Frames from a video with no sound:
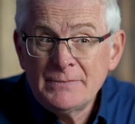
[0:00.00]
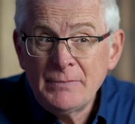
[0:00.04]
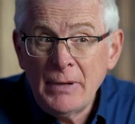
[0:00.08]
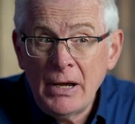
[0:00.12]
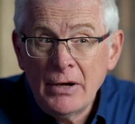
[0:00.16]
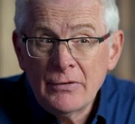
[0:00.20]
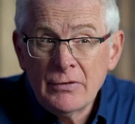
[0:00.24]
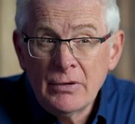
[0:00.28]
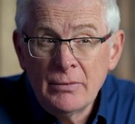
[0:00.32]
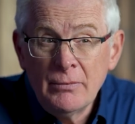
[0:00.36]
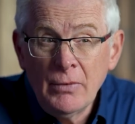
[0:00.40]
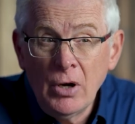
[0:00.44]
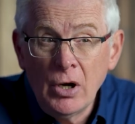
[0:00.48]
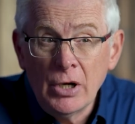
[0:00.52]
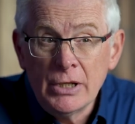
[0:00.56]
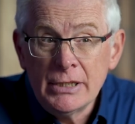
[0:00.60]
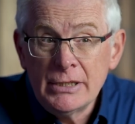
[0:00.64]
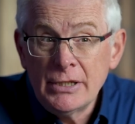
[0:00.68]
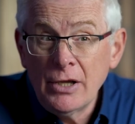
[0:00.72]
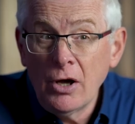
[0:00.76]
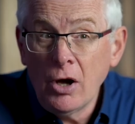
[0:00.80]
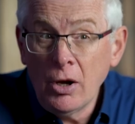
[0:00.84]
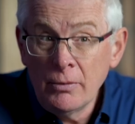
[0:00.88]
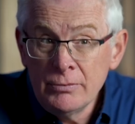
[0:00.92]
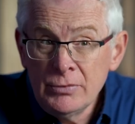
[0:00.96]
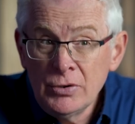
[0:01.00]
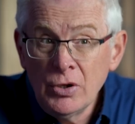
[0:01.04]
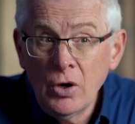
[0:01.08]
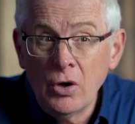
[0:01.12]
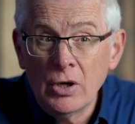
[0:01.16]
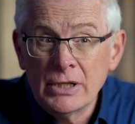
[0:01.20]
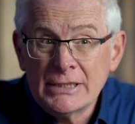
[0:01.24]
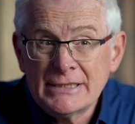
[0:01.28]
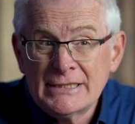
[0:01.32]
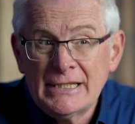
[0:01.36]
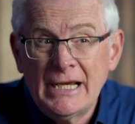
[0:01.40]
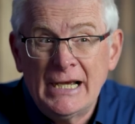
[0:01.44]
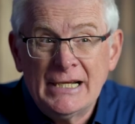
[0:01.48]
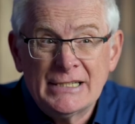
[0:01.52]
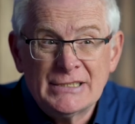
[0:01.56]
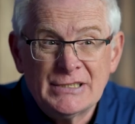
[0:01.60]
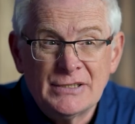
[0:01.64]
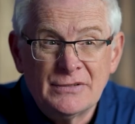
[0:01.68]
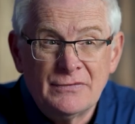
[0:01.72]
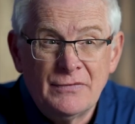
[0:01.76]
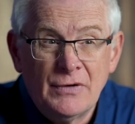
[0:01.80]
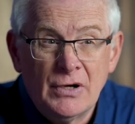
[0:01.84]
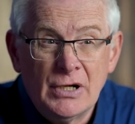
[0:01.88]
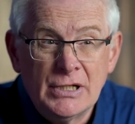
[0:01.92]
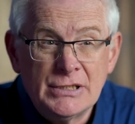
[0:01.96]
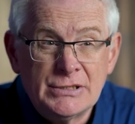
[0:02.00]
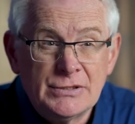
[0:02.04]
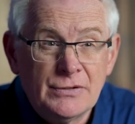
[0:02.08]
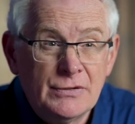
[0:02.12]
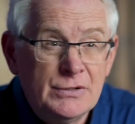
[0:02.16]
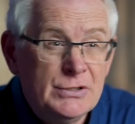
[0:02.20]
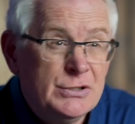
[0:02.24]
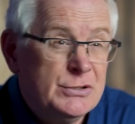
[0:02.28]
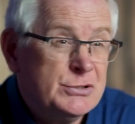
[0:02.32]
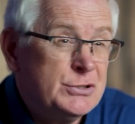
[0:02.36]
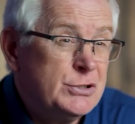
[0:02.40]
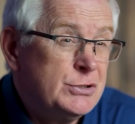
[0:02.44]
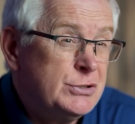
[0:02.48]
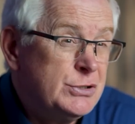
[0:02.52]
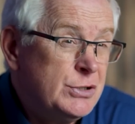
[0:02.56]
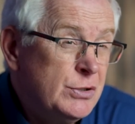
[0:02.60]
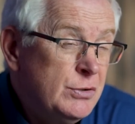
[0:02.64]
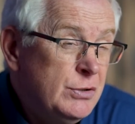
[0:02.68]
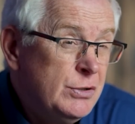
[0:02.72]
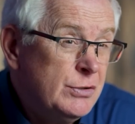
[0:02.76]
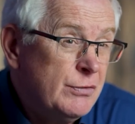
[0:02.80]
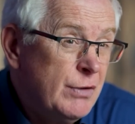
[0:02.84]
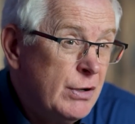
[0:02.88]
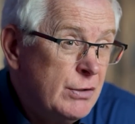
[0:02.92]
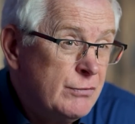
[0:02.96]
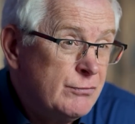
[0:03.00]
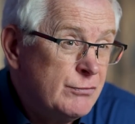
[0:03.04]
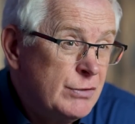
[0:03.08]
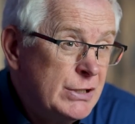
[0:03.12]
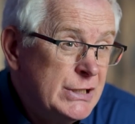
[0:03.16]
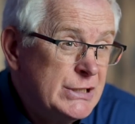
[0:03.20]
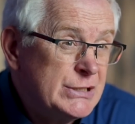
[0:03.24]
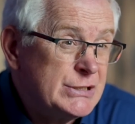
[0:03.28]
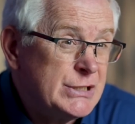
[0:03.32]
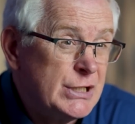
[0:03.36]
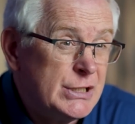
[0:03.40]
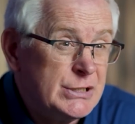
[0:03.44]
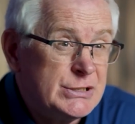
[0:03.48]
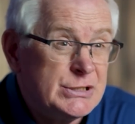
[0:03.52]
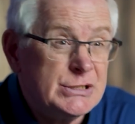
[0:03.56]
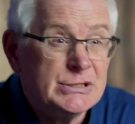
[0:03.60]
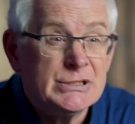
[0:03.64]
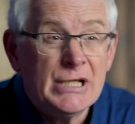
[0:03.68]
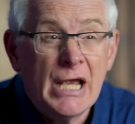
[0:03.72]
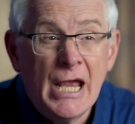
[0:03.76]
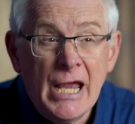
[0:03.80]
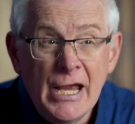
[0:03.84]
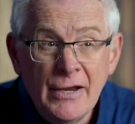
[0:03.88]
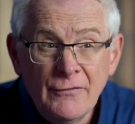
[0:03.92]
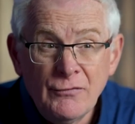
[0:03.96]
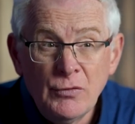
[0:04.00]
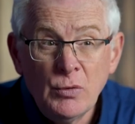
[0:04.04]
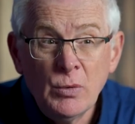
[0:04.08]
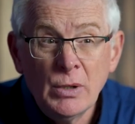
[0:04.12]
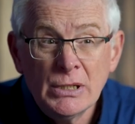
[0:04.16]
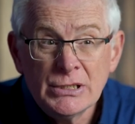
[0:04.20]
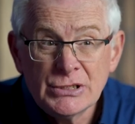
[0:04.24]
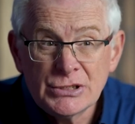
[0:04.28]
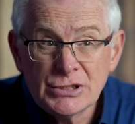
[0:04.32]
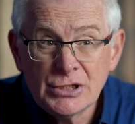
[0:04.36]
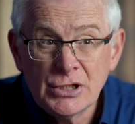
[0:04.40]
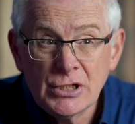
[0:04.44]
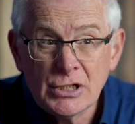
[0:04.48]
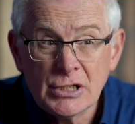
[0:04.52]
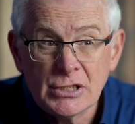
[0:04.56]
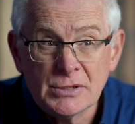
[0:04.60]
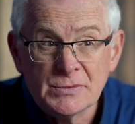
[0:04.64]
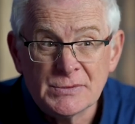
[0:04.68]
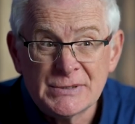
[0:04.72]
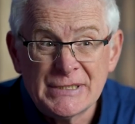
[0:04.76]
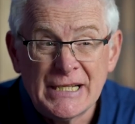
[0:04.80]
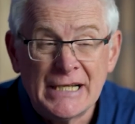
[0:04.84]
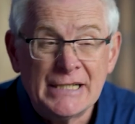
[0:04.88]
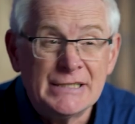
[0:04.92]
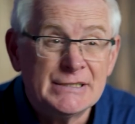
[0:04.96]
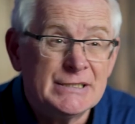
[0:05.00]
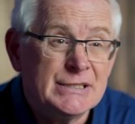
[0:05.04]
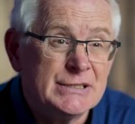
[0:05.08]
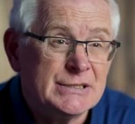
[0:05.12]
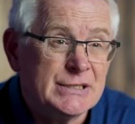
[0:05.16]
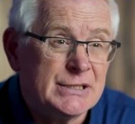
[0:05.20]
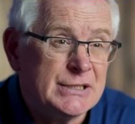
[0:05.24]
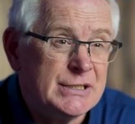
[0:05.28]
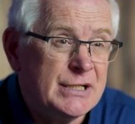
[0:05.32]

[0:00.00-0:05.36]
bear in mind that I'm not a tax advisor and you should do your own research as everyone's circumstances are